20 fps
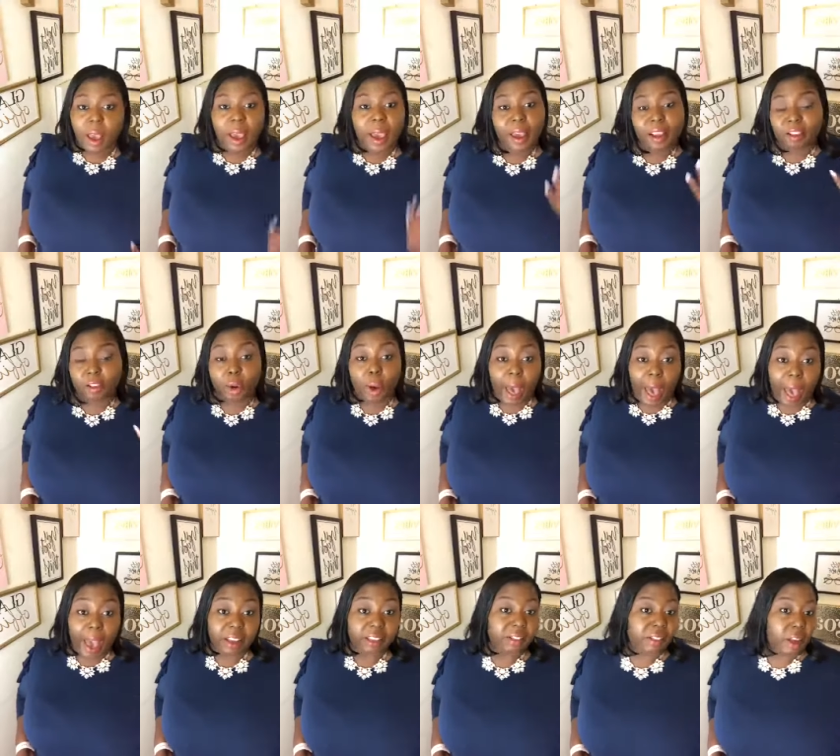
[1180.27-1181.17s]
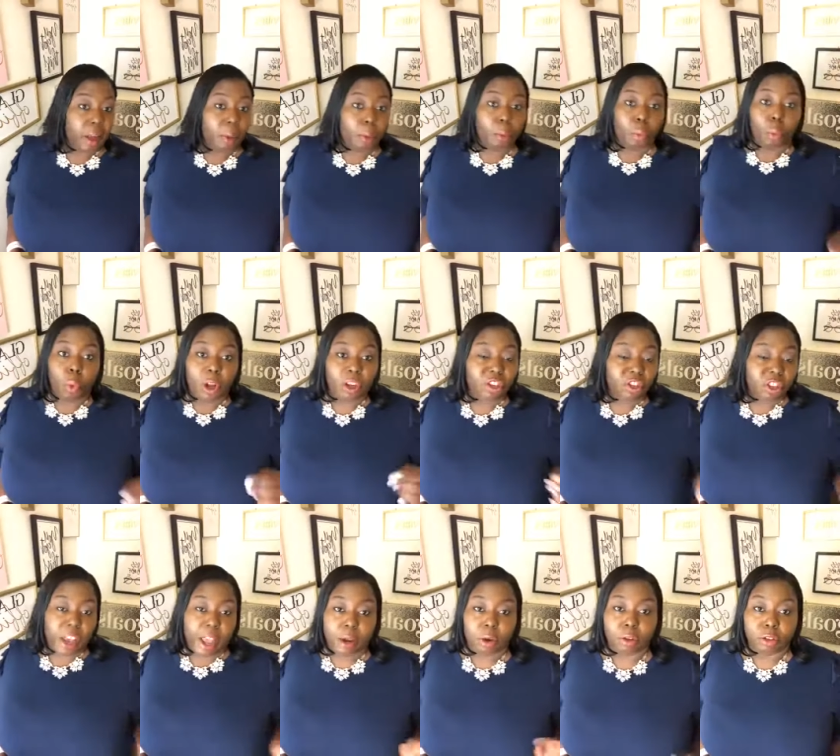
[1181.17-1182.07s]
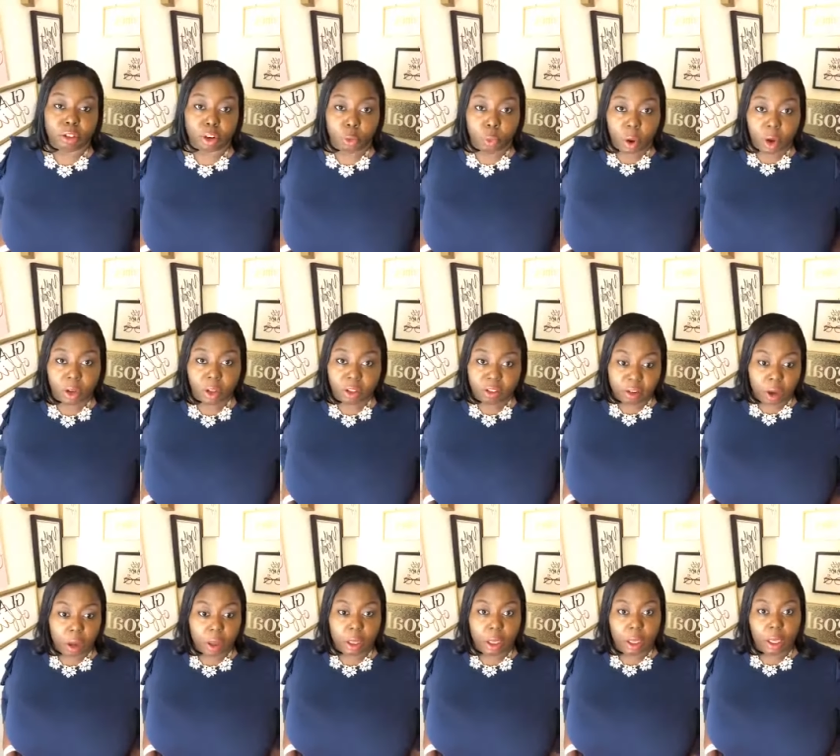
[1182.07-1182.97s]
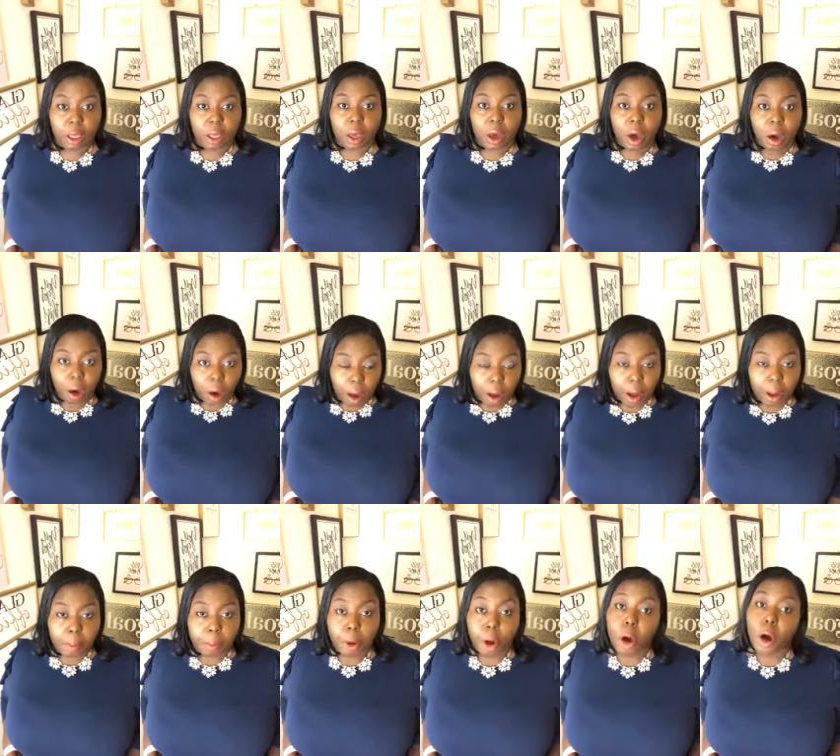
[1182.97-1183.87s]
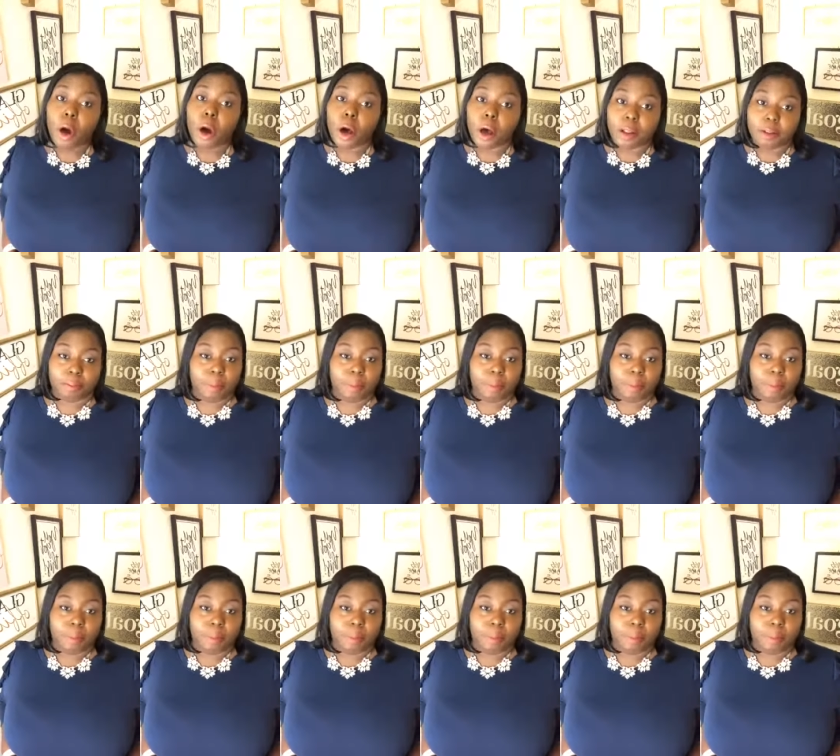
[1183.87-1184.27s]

And so ask them, what channel is your walkie-talkie um, on?